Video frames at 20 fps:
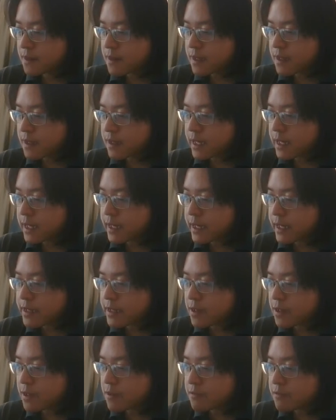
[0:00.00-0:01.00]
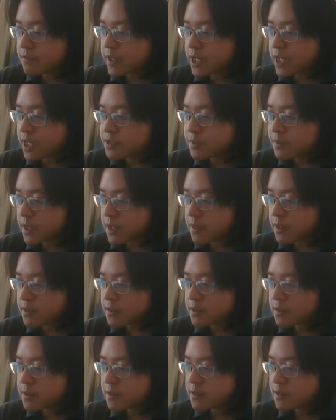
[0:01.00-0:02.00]
IE over h bar
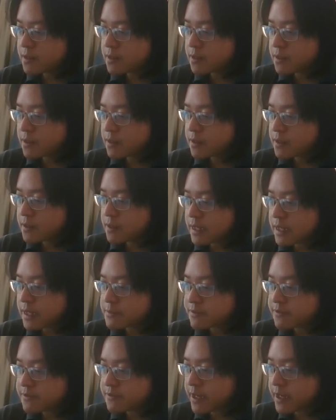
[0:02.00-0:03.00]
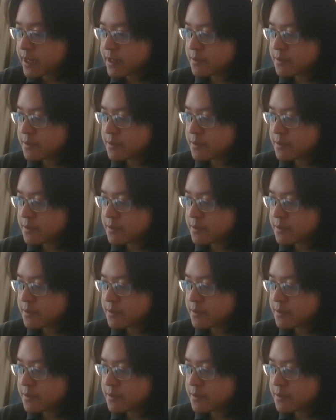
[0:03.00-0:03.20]
times phi,